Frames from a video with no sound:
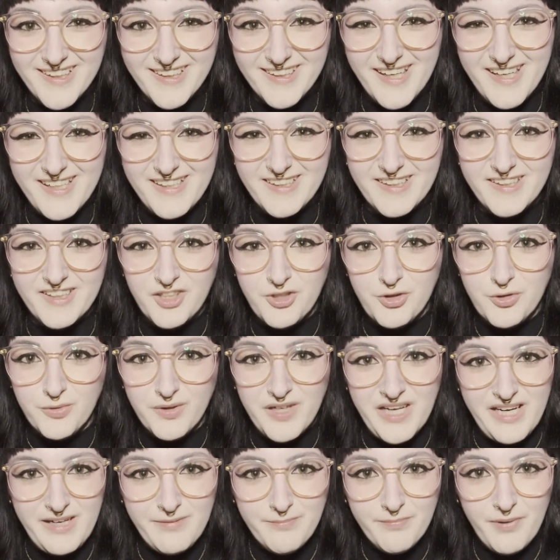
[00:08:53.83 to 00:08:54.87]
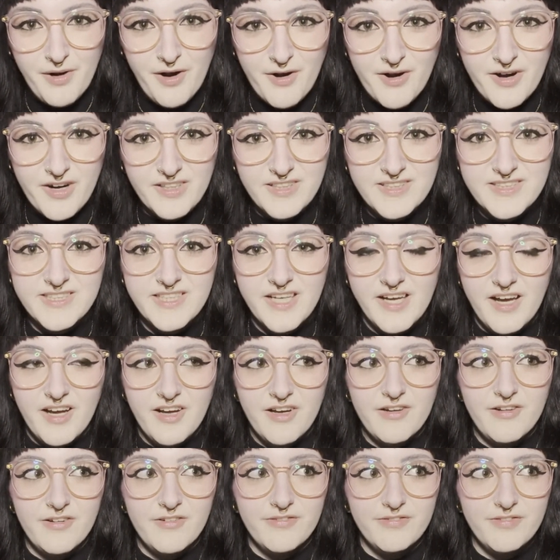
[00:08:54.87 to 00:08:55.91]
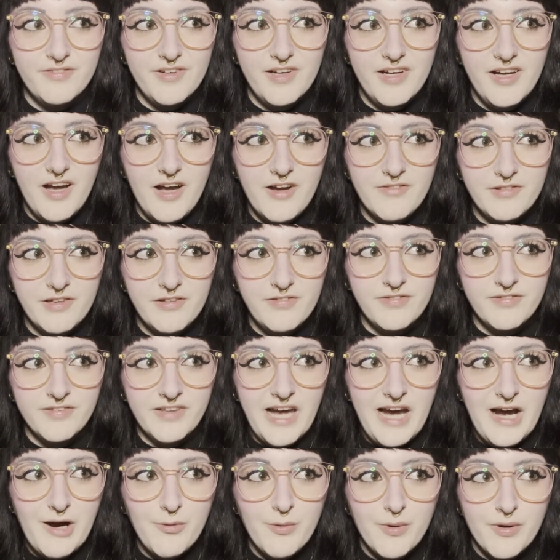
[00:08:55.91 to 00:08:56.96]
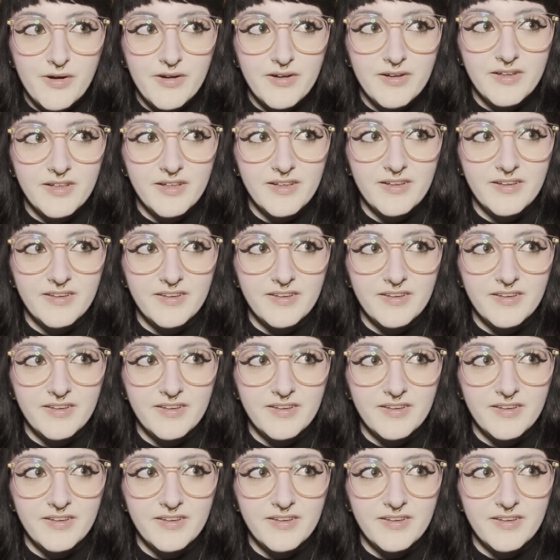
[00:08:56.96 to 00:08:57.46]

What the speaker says: like the green parts of a flower.